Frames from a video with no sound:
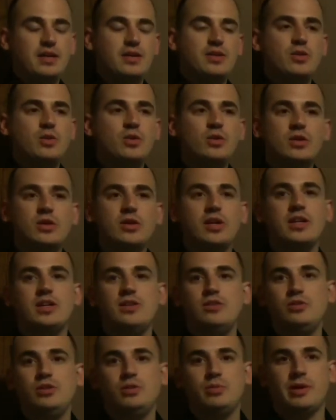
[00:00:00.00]
Google and
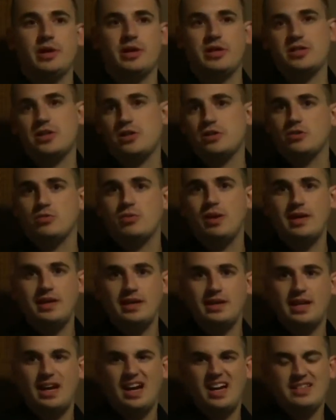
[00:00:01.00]
YouTube are going to start to
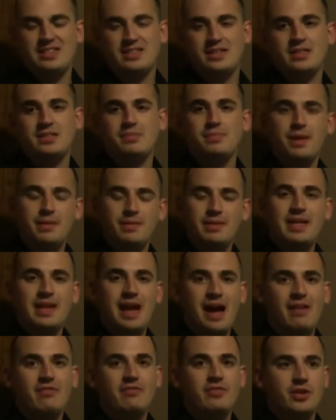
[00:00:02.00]
recognize that it's maybe
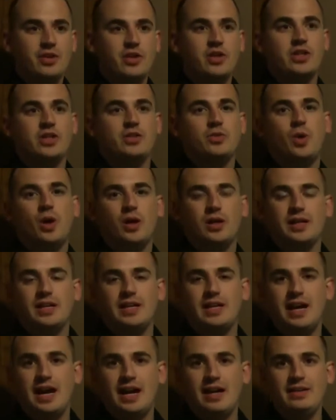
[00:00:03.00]
not very good
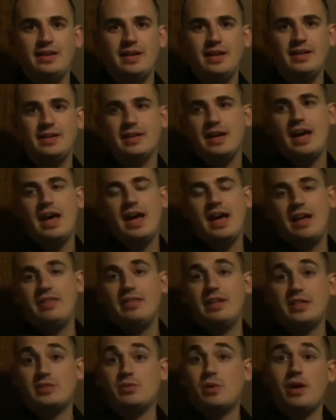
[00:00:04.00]
quality content, and
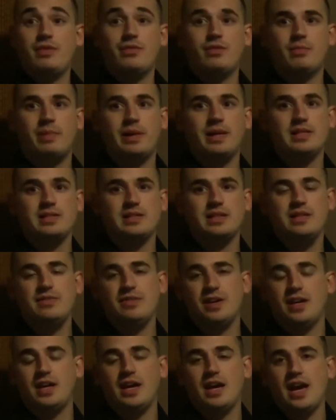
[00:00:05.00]
that's why everybody's
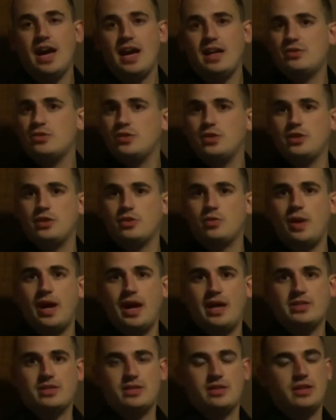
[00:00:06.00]
leaving, and so your
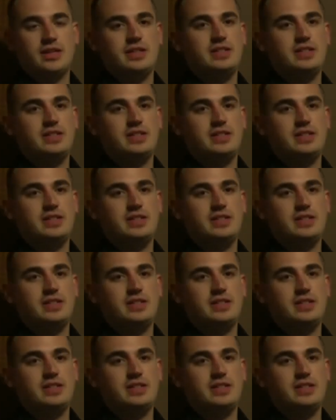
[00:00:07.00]
rankings